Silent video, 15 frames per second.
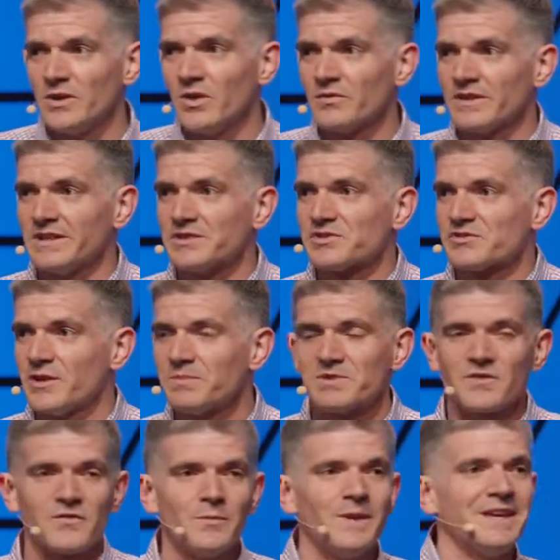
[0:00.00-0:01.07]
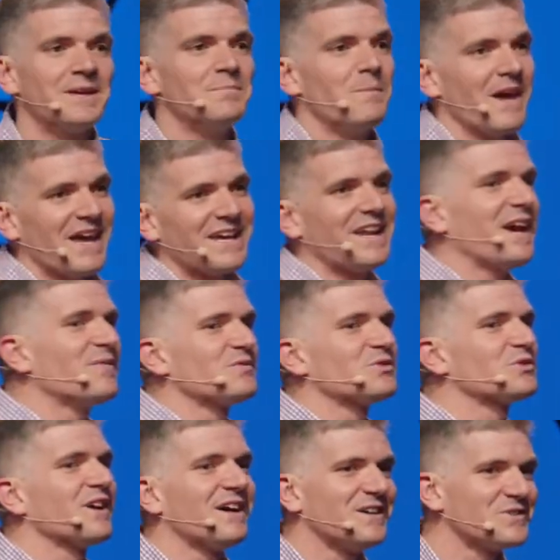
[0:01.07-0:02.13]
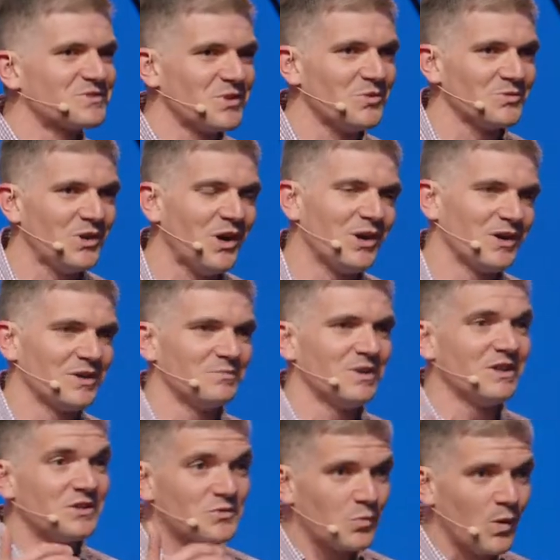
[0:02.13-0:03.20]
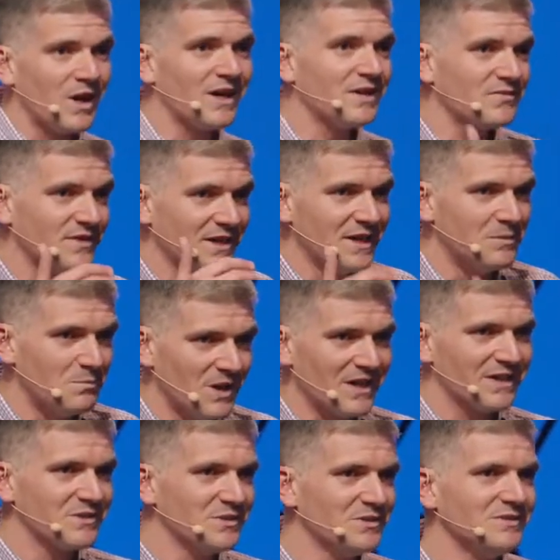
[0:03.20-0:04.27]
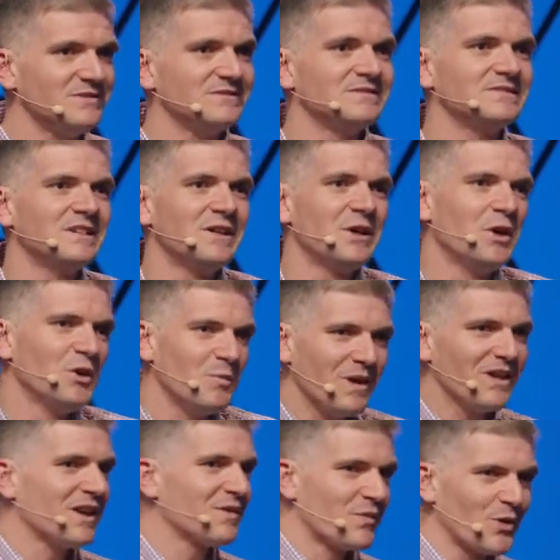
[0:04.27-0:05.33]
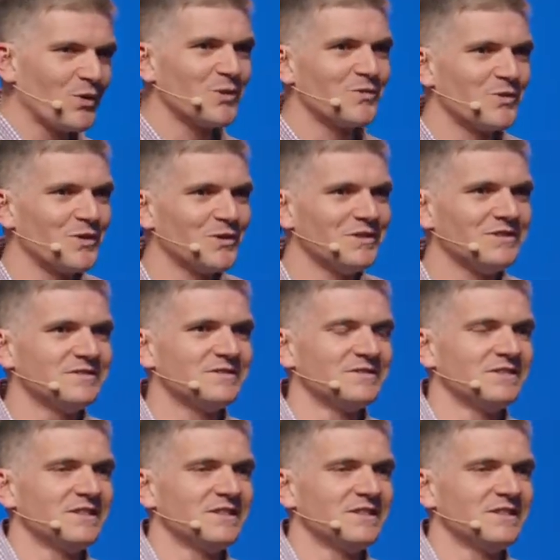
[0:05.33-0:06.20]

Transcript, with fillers: and over again in Scripture for being a man after God's own heart. But his wife, Michal, you may not have heard of her.